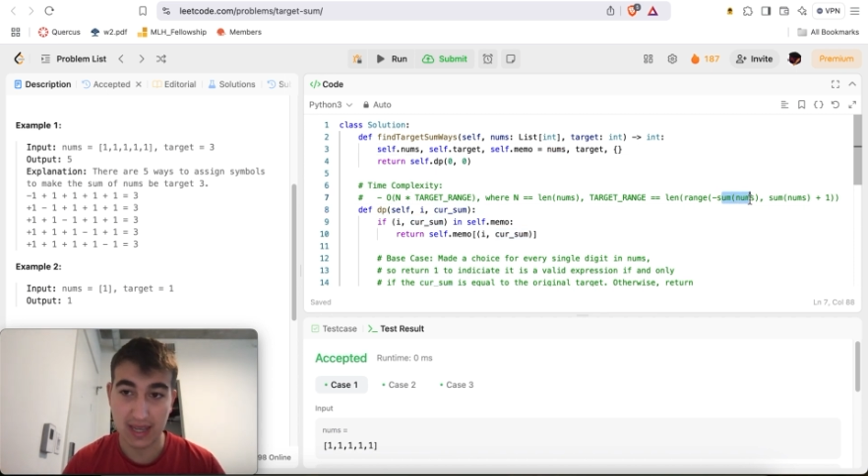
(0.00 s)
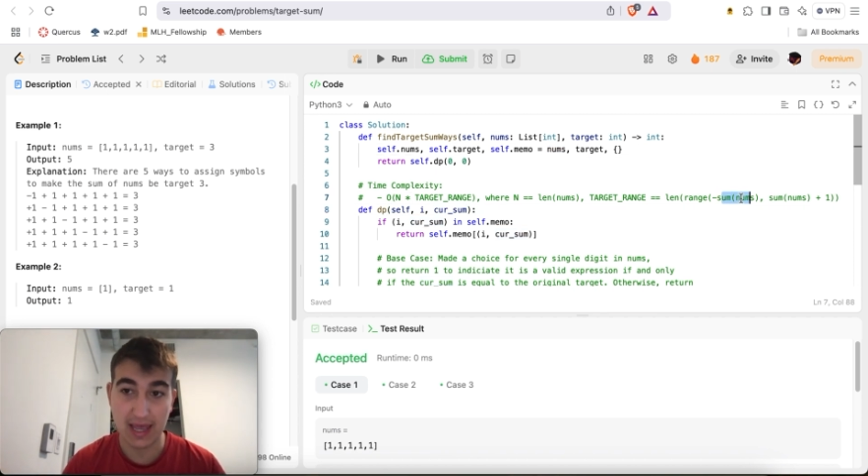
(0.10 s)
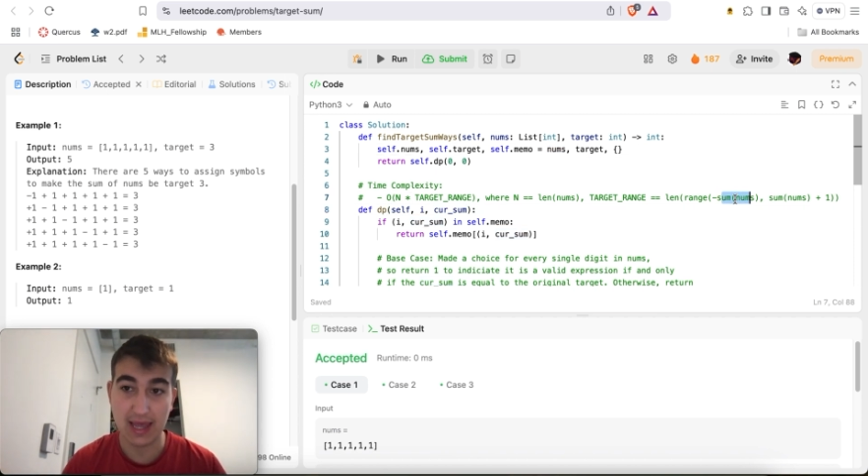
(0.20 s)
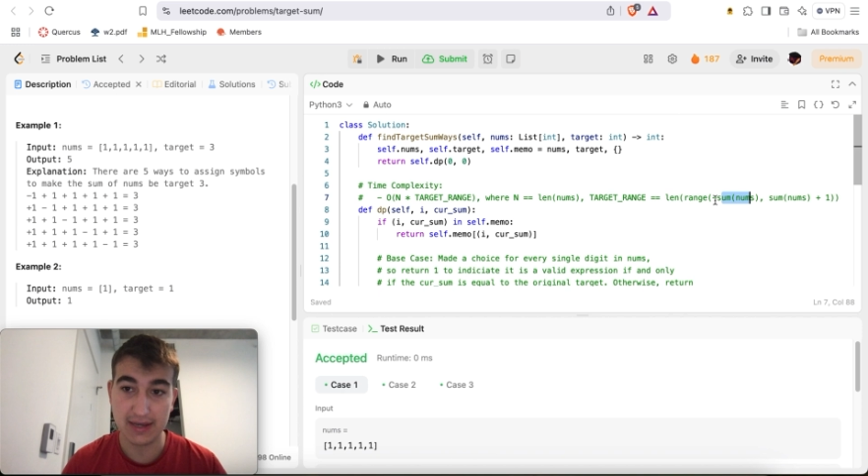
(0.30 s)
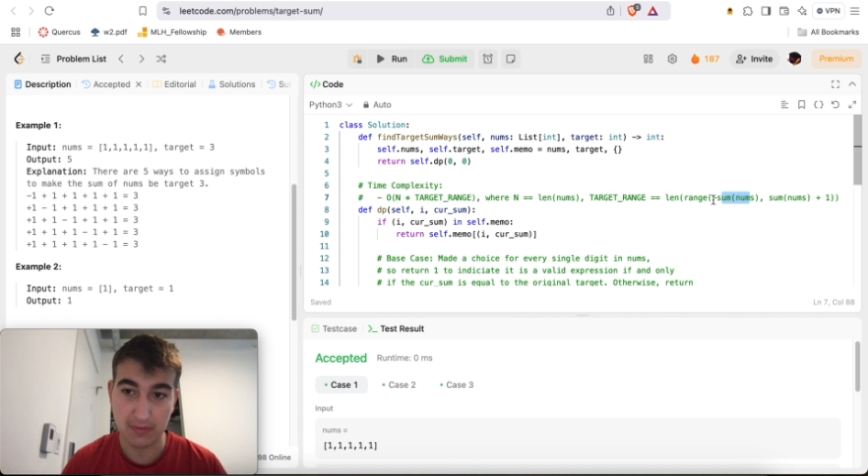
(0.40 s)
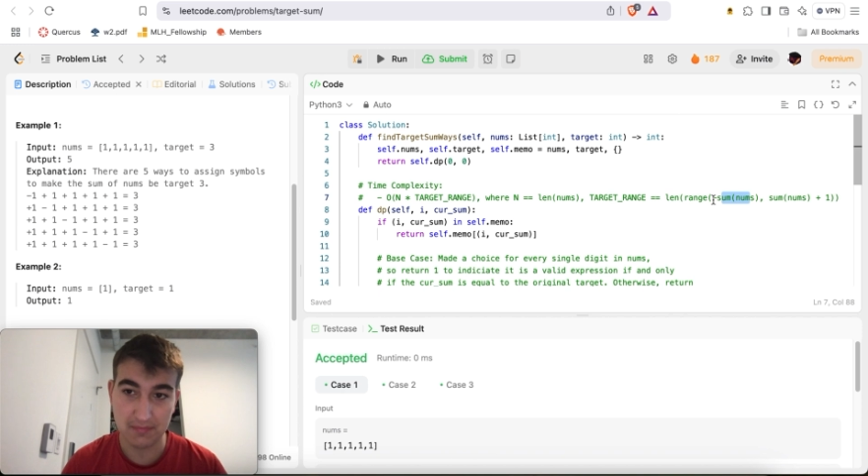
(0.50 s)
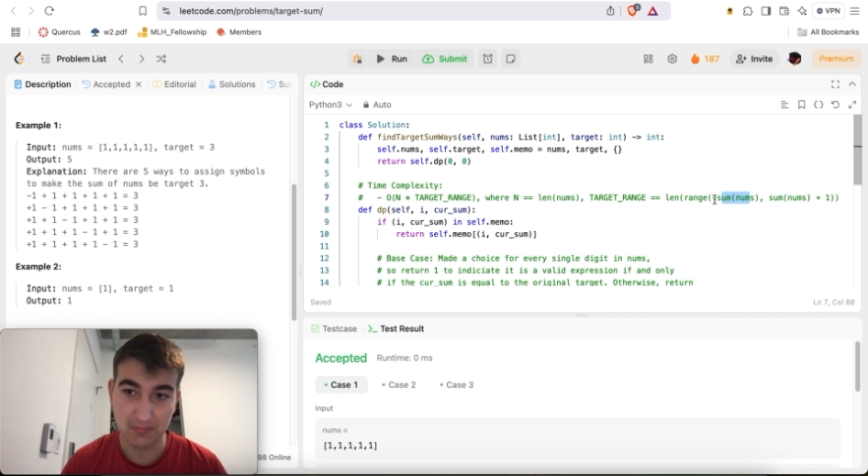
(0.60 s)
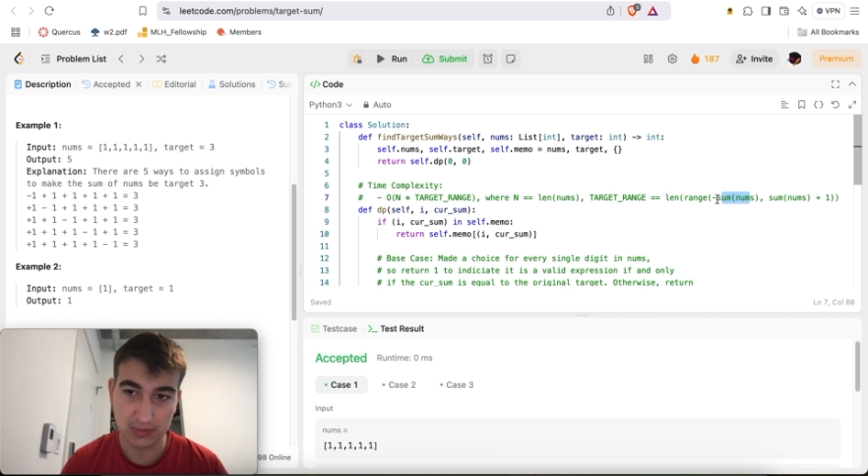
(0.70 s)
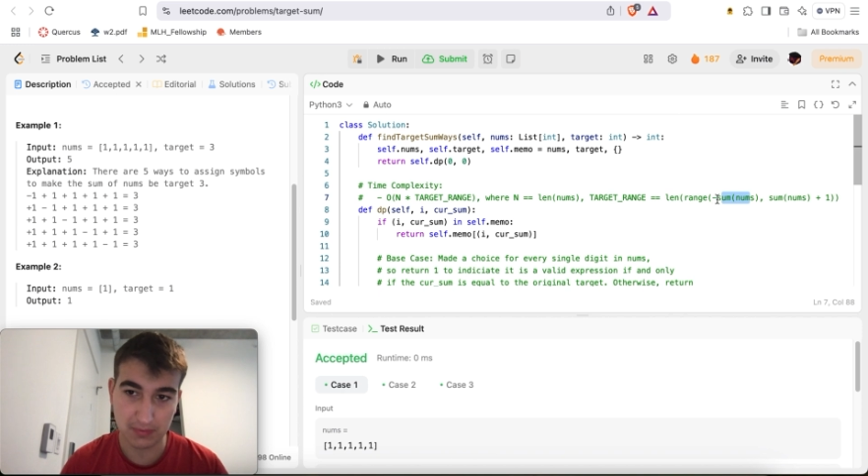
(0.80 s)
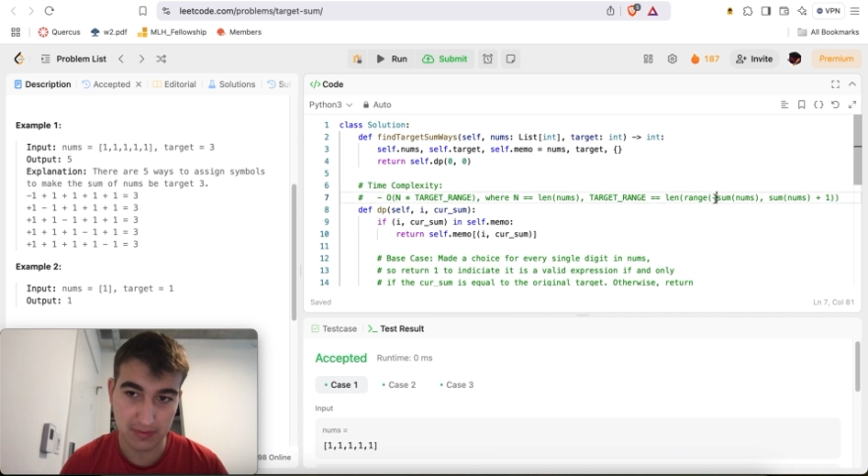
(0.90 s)
and
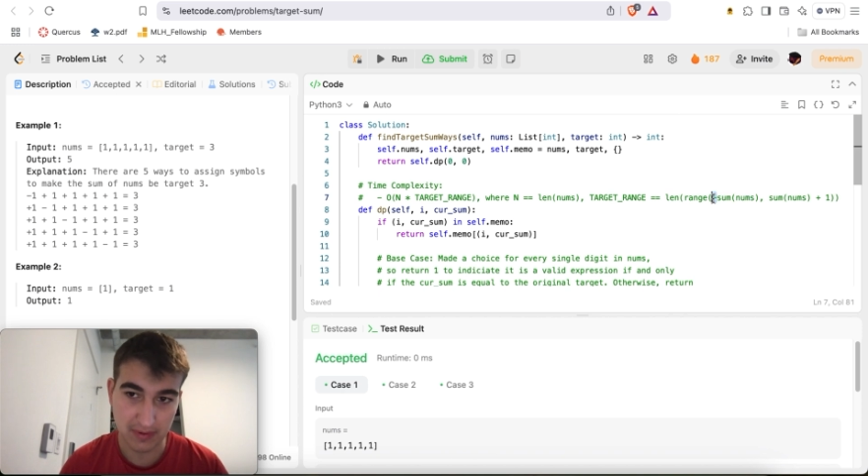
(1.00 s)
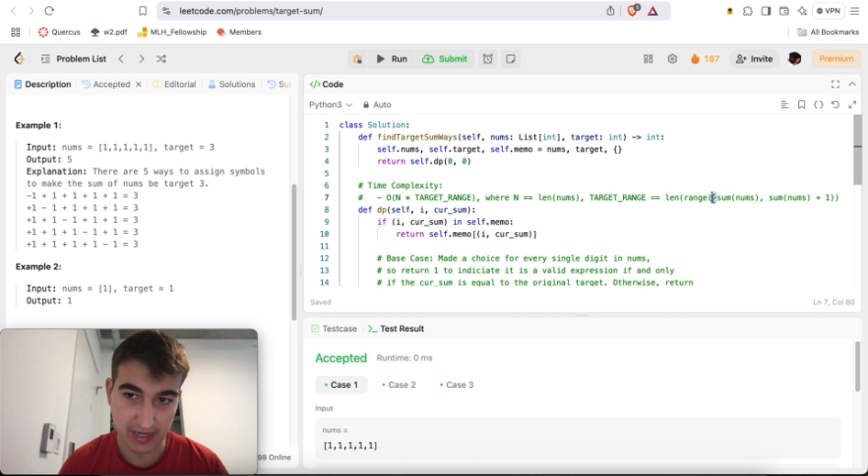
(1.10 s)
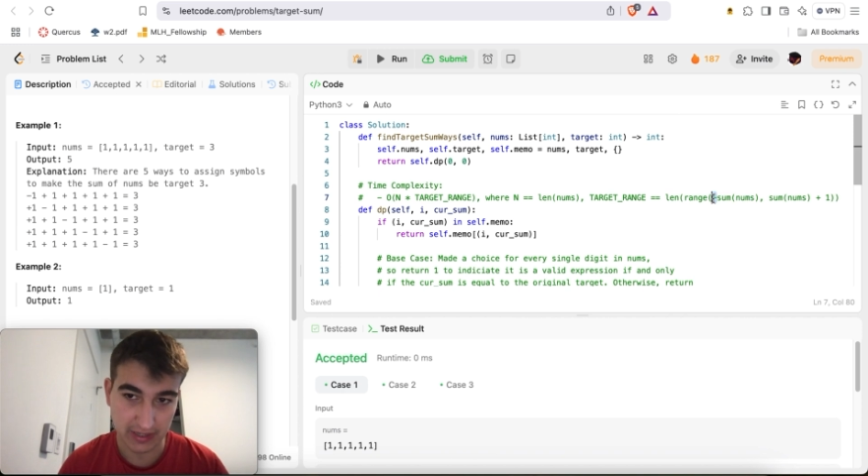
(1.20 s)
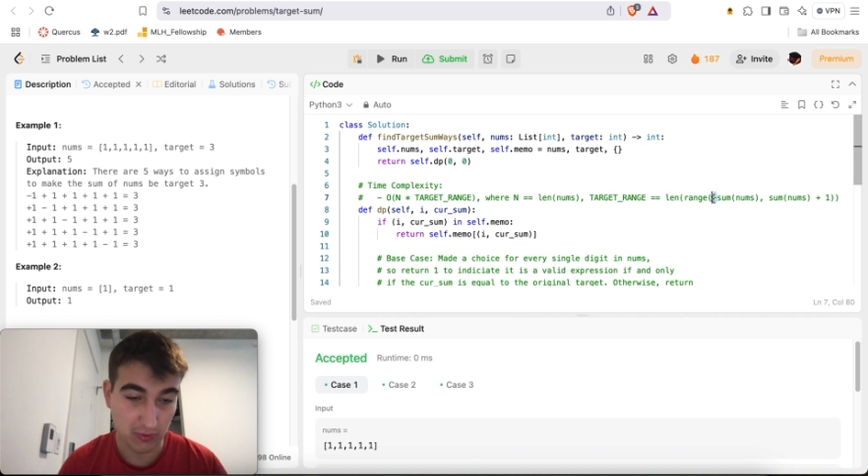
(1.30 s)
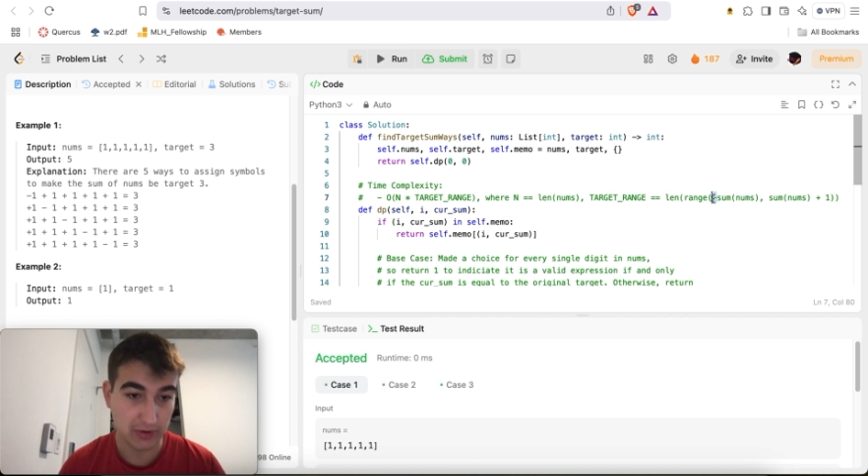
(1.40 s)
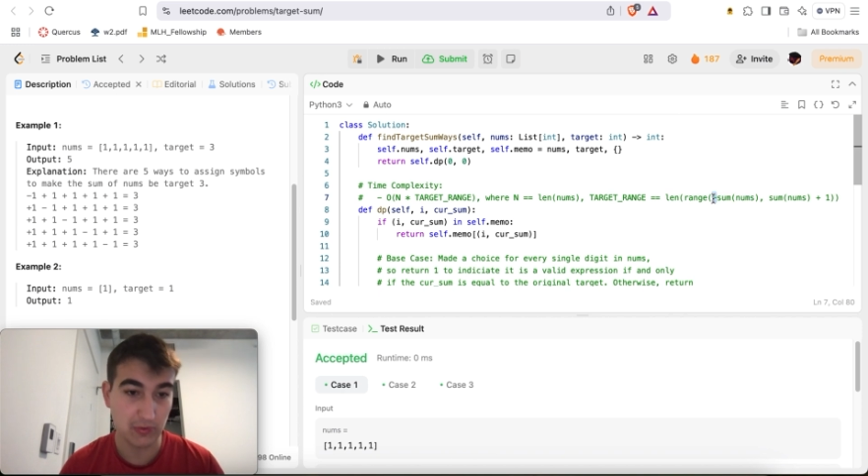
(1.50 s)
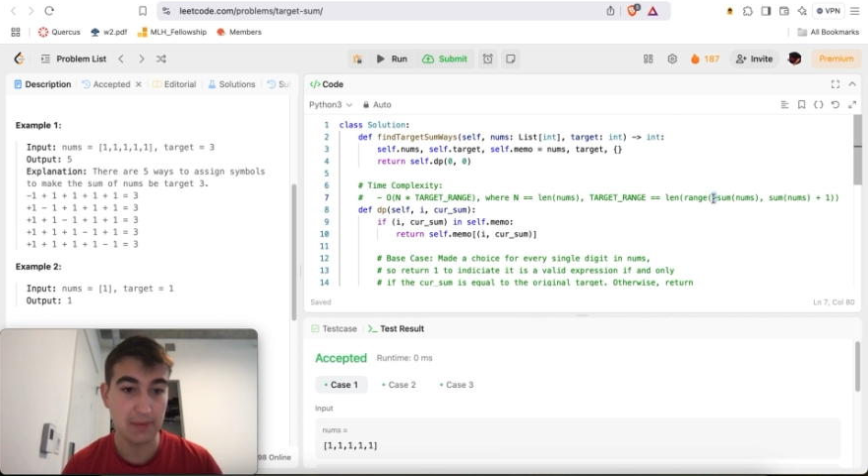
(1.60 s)
multiply by -1, right?